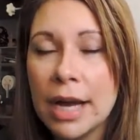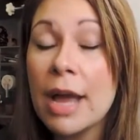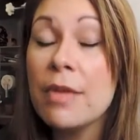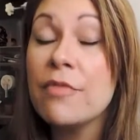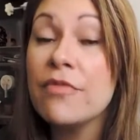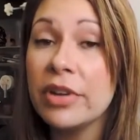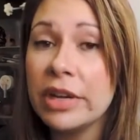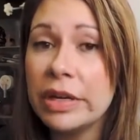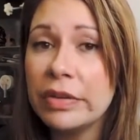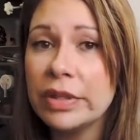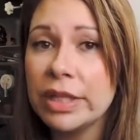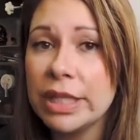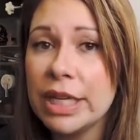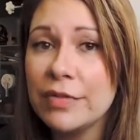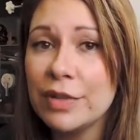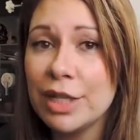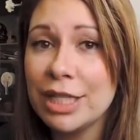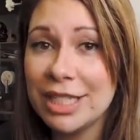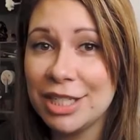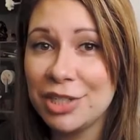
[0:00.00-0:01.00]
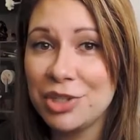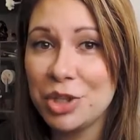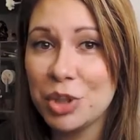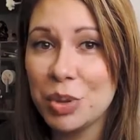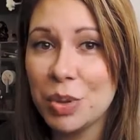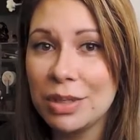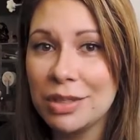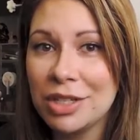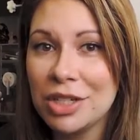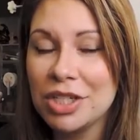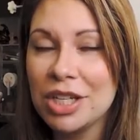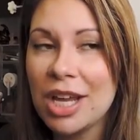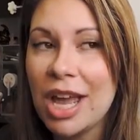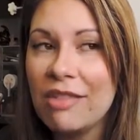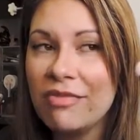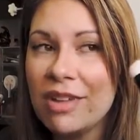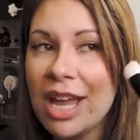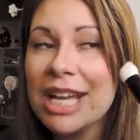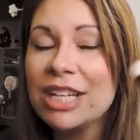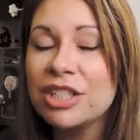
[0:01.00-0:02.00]
I'm very relieved I didn't do it, because I
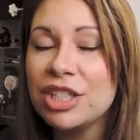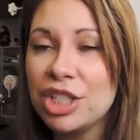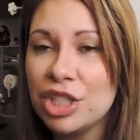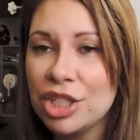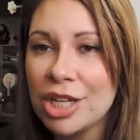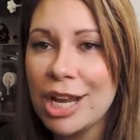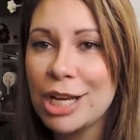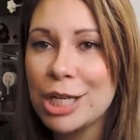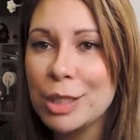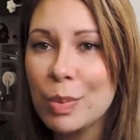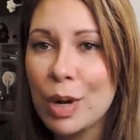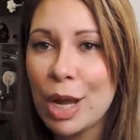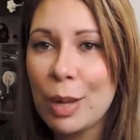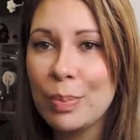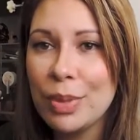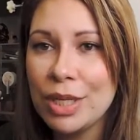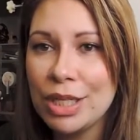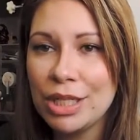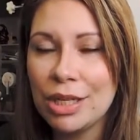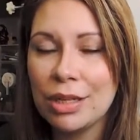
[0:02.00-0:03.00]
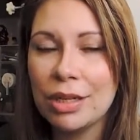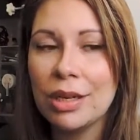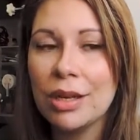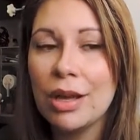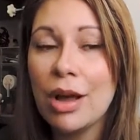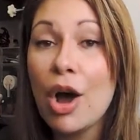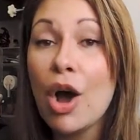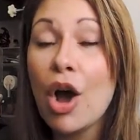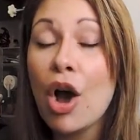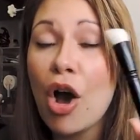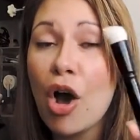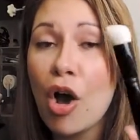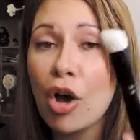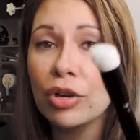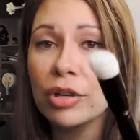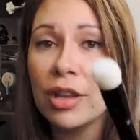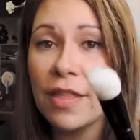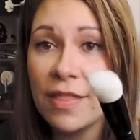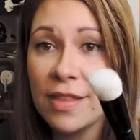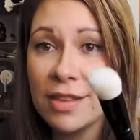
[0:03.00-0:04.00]
have actually changed my opinion
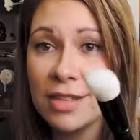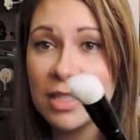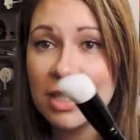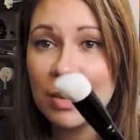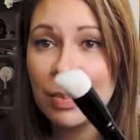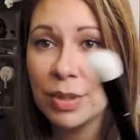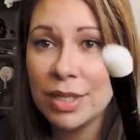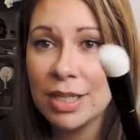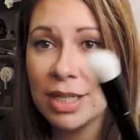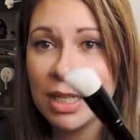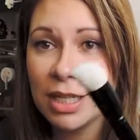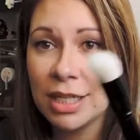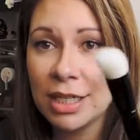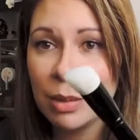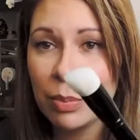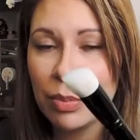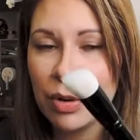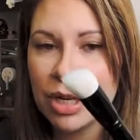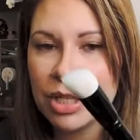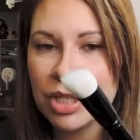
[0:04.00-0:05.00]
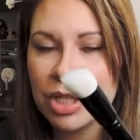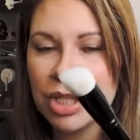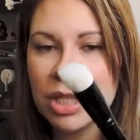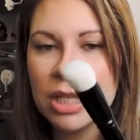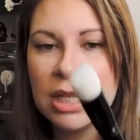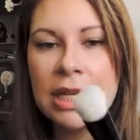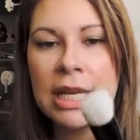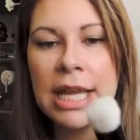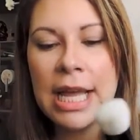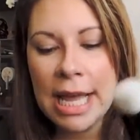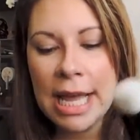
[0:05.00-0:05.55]
on this particular brush.